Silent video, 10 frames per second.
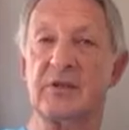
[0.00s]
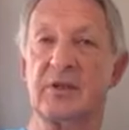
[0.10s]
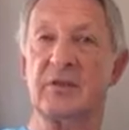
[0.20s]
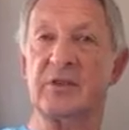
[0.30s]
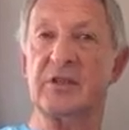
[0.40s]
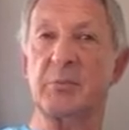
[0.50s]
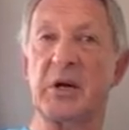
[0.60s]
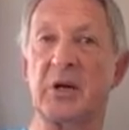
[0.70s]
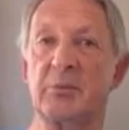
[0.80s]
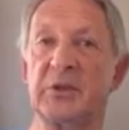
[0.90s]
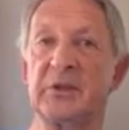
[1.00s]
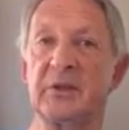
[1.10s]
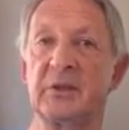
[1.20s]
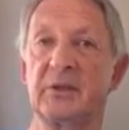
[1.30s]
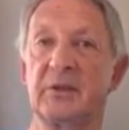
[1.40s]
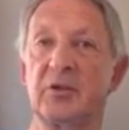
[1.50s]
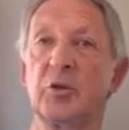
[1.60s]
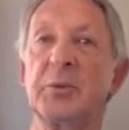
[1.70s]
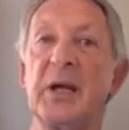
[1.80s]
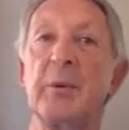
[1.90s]
the service department,
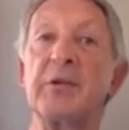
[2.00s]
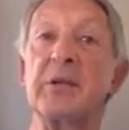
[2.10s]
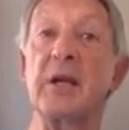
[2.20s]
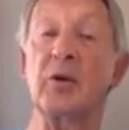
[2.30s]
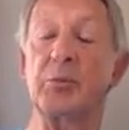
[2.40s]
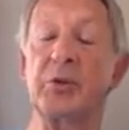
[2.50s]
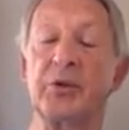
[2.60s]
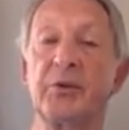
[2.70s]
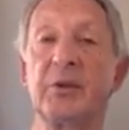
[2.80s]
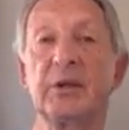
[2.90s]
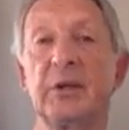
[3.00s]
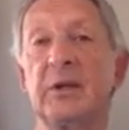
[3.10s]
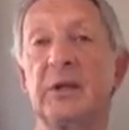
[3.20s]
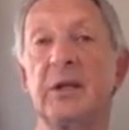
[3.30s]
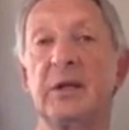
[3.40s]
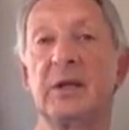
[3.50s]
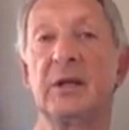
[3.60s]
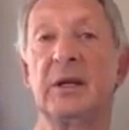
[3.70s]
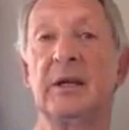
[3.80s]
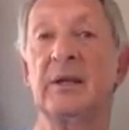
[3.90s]
they'll be happy to help you
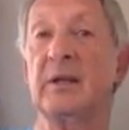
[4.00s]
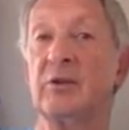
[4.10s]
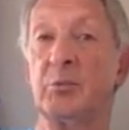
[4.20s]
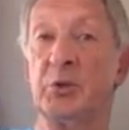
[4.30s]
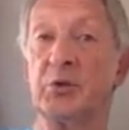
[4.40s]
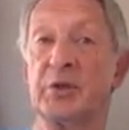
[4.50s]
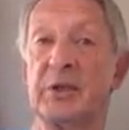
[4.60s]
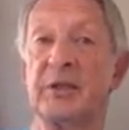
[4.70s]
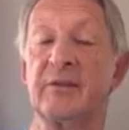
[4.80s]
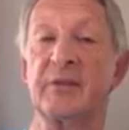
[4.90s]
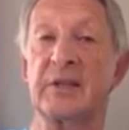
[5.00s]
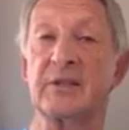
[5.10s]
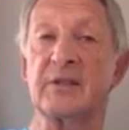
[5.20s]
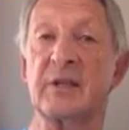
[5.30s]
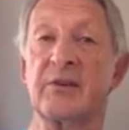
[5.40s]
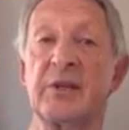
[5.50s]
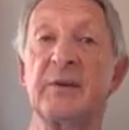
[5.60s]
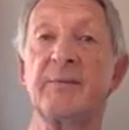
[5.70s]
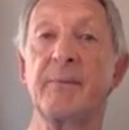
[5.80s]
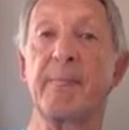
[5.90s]
and get you booked in if necessary.
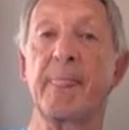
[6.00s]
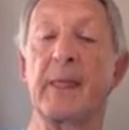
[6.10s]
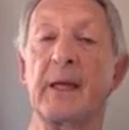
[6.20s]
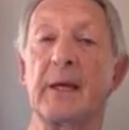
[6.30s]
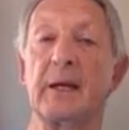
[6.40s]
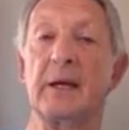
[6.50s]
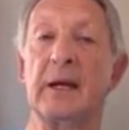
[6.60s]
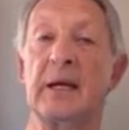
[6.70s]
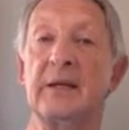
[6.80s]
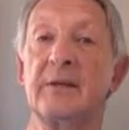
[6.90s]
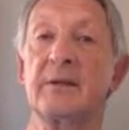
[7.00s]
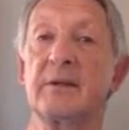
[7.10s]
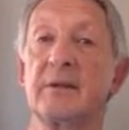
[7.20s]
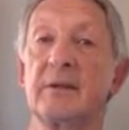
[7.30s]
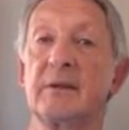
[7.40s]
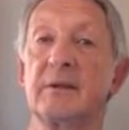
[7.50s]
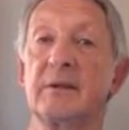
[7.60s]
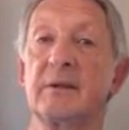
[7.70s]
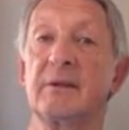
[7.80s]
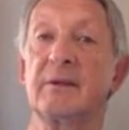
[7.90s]
And
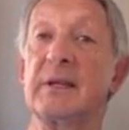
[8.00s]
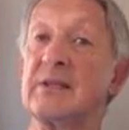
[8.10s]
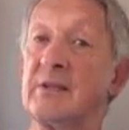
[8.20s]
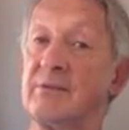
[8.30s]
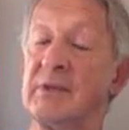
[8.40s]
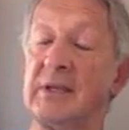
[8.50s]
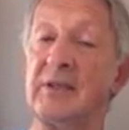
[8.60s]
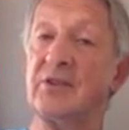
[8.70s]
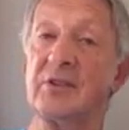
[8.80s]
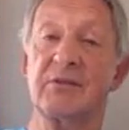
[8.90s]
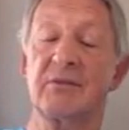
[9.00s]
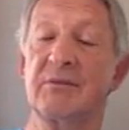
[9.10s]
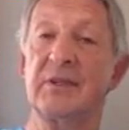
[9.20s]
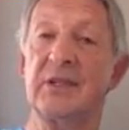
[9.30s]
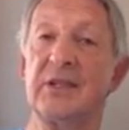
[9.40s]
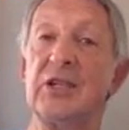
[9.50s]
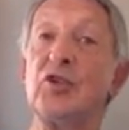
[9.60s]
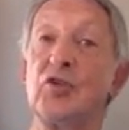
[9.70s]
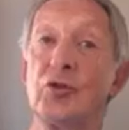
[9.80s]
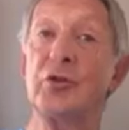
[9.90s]
that's it really, just
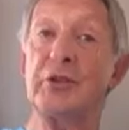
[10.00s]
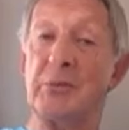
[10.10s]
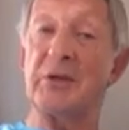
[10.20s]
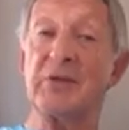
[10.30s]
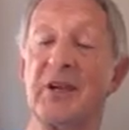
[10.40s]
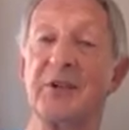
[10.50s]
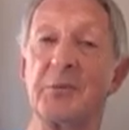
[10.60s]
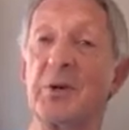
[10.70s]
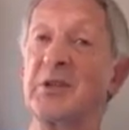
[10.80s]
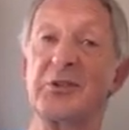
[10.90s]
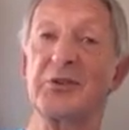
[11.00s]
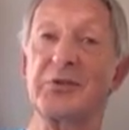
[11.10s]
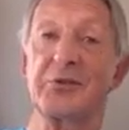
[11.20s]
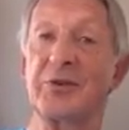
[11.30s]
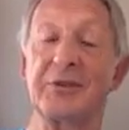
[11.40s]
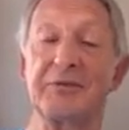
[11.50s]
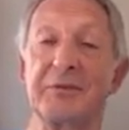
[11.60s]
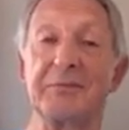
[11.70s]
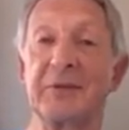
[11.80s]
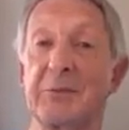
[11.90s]
enjoy your motorhome while it's on the drive,
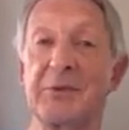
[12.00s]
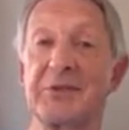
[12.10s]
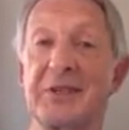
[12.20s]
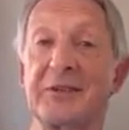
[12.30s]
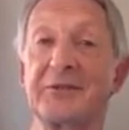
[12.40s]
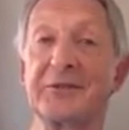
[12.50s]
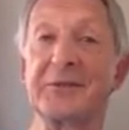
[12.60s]
like myself.